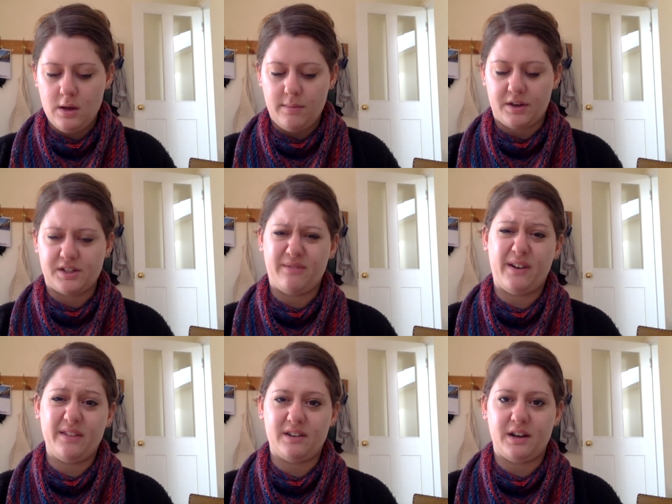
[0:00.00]
because I
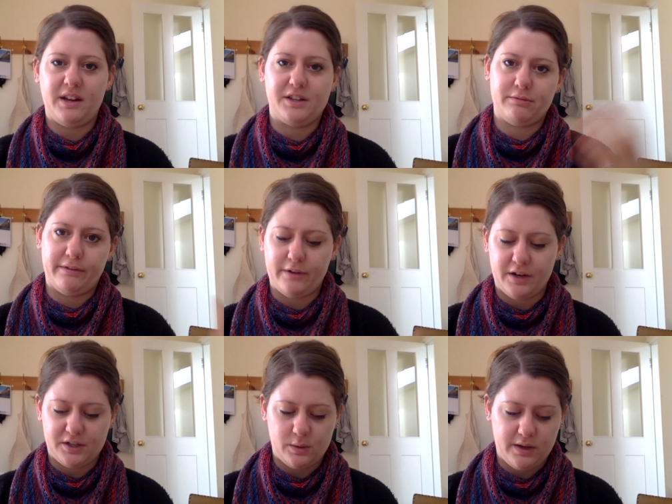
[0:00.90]
find that I need to
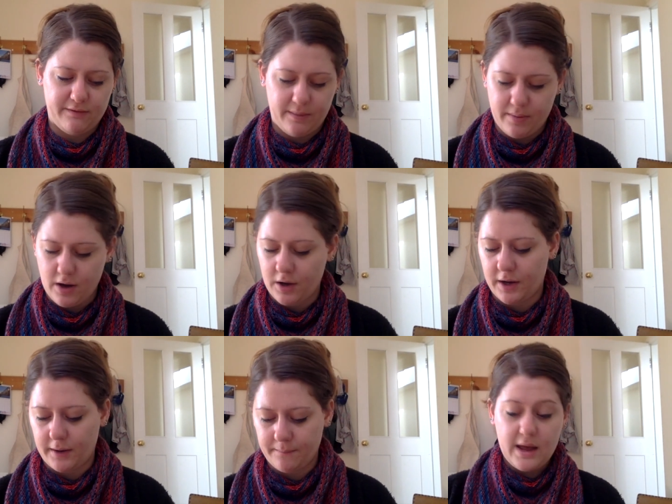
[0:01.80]
refer to it if I'm
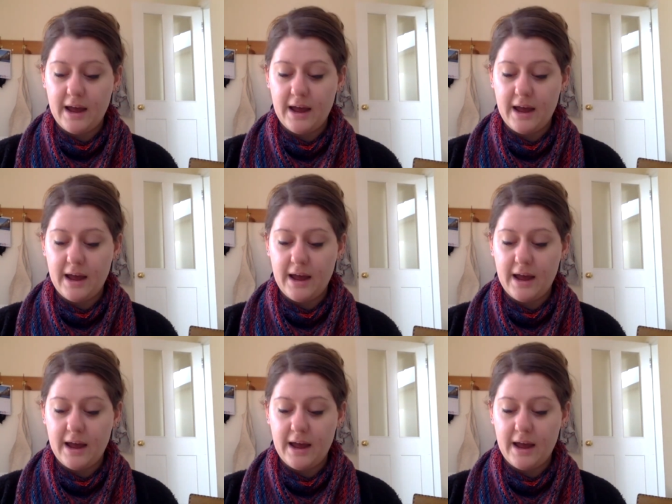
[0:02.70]
parking.